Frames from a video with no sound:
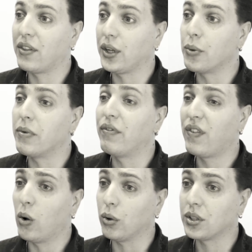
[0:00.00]
of the human
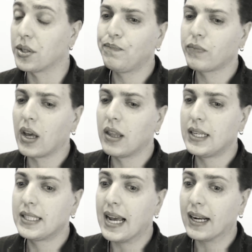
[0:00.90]
folks.
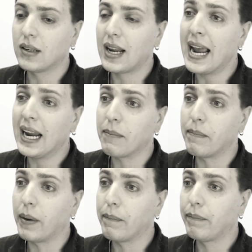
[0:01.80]
The second
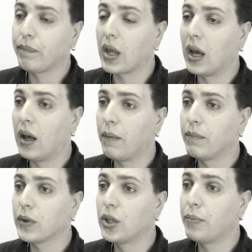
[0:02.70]
aim
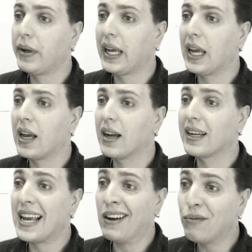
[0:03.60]
could be
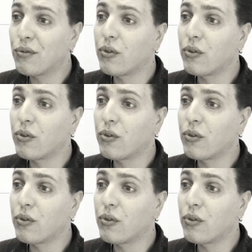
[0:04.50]
getting